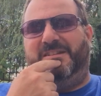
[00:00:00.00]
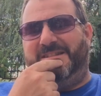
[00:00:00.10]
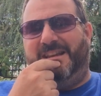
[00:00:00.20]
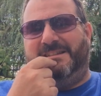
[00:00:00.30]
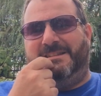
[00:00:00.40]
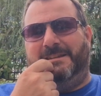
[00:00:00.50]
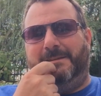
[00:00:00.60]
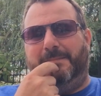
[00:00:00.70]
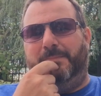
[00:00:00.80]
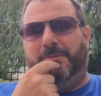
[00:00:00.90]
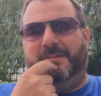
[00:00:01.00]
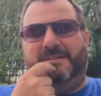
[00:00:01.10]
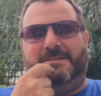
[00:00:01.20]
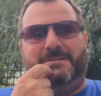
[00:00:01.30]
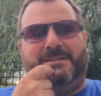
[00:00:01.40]
fantastic, but
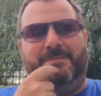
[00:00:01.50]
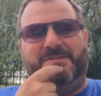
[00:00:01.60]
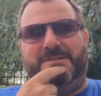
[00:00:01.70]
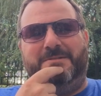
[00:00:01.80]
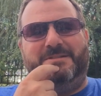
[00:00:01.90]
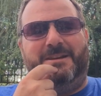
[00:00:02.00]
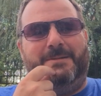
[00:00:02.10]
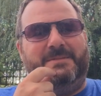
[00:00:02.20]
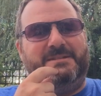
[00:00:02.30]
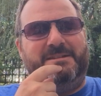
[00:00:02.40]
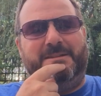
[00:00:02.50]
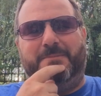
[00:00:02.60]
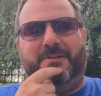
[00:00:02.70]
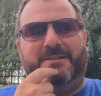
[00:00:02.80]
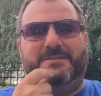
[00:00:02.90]
it's just every single time I see
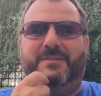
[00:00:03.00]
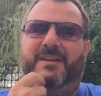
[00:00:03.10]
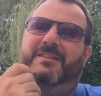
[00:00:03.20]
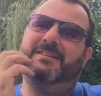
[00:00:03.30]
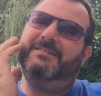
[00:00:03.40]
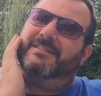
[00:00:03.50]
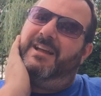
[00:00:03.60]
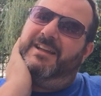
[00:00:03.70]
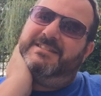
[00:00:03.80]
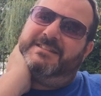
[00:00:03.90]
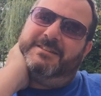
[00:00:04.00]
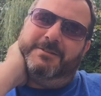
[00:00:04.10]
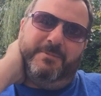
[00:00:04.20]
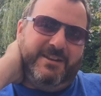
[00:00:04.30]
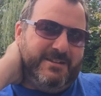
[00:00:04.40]
the price of it I think it's a
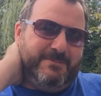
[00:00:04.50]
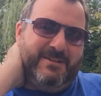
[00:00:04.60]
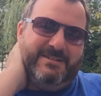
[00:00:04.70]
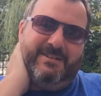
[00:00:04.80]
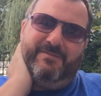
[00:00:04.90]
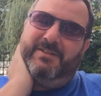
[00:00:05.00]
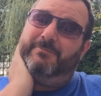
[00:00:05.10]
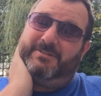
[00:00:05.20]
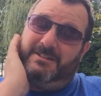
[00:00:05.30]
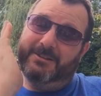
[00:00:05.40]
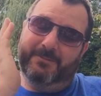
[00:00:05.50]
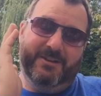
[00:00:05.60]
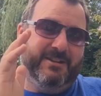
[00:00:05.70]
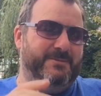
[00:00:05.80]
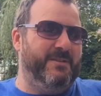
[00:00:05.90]
little bit expensive, and it was a little
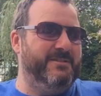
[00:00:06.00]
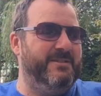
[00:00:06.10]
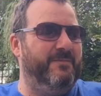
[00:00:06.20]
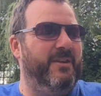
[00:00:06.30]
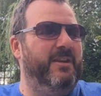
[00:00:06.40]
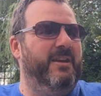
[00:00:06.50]
bit expensive.